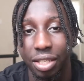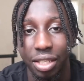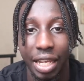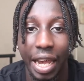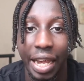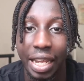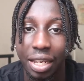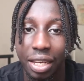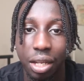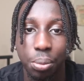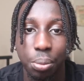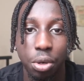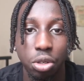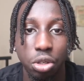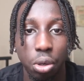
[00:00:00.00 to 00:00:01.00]
Tagging
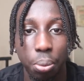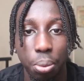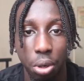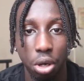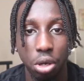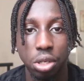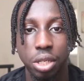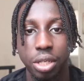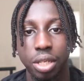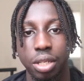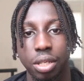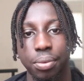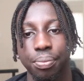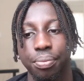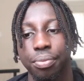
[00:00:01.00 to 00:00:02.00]
them on your posts,
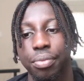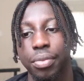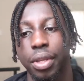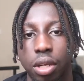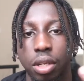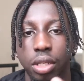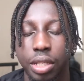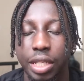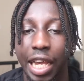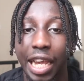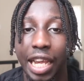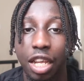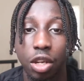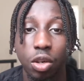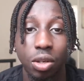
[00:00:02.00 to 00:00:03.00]

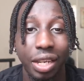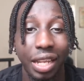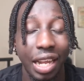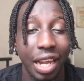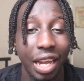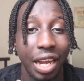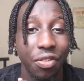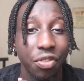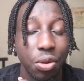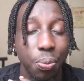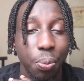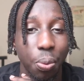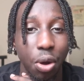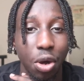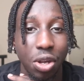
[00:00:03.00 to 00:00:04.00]
tagging on every
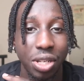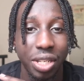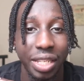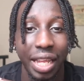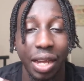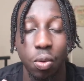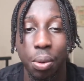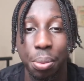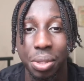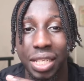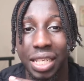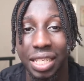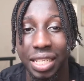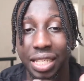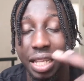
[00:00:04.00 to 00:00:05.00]
post that
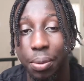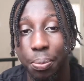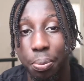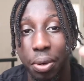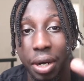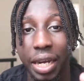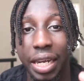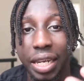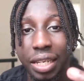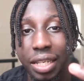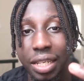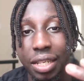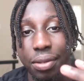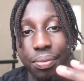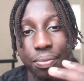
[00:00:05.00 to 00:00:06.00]
represents their brand.
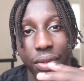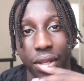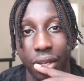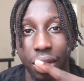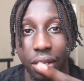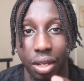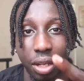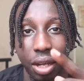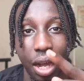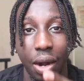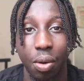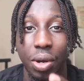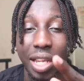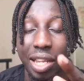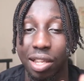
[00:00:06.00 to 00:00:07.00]
I
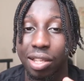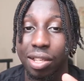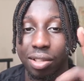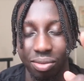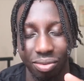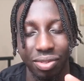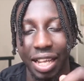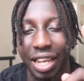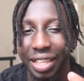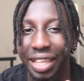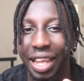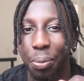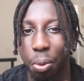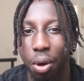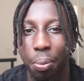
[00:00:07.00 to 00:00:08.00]
reckon
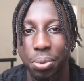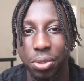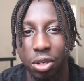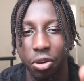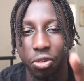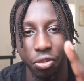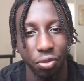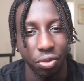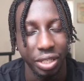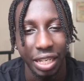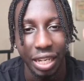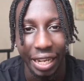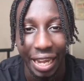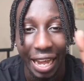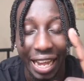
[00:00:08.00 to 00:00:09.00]
that pops off.
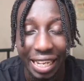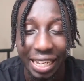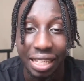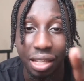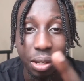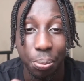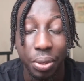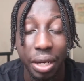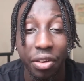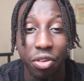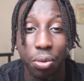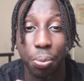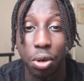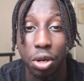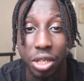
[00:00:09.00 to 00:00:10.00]
Tagging them in every
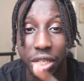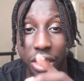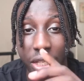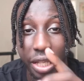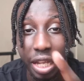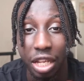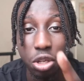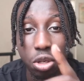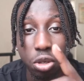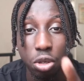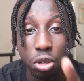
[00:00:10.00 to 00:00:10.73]
post that